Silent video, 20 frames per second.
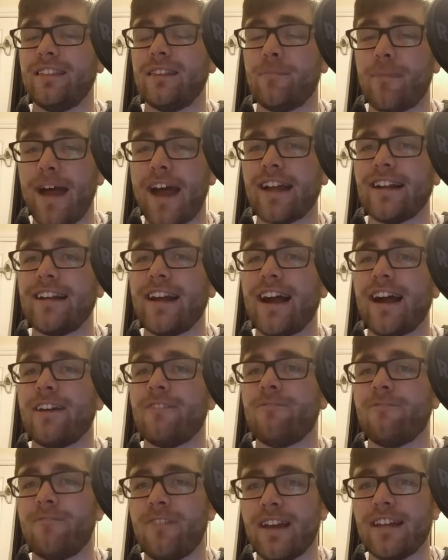the bad
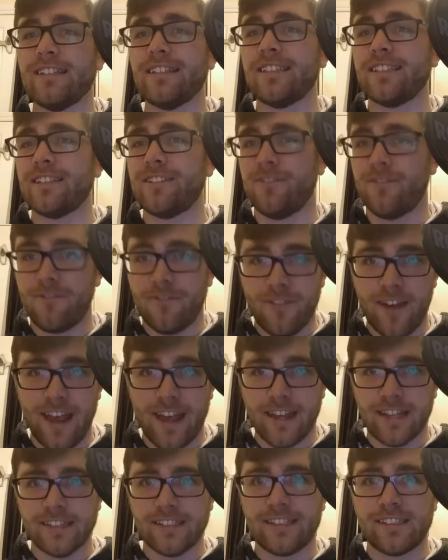guy face to
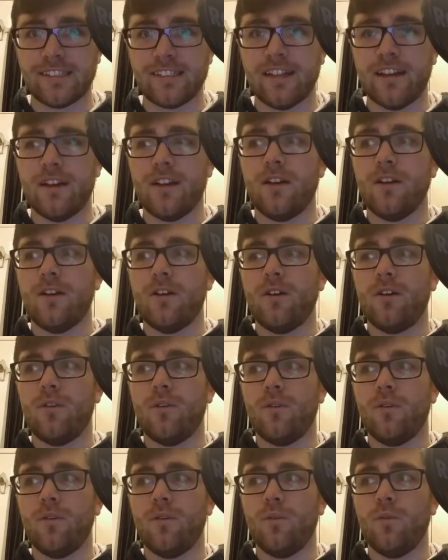face
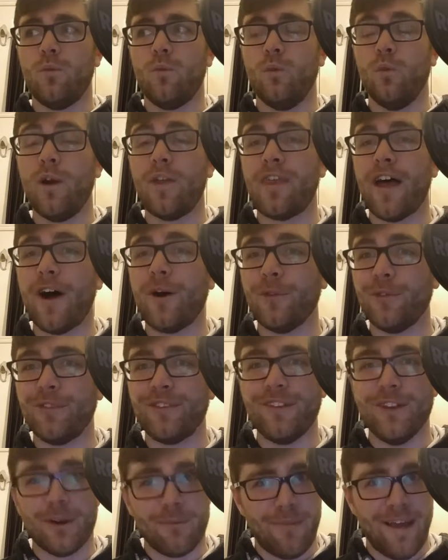without
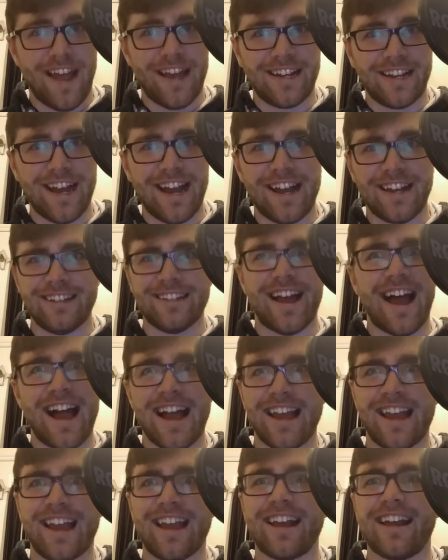your bad guy
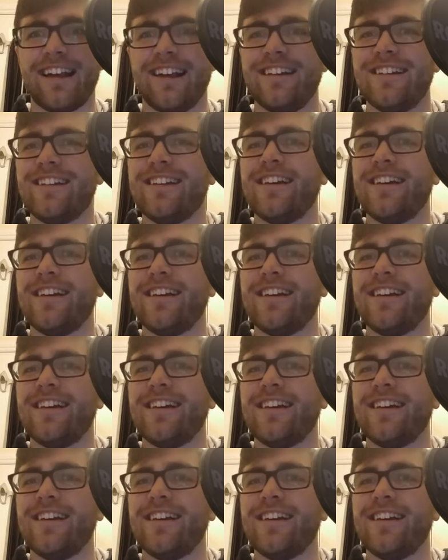dying.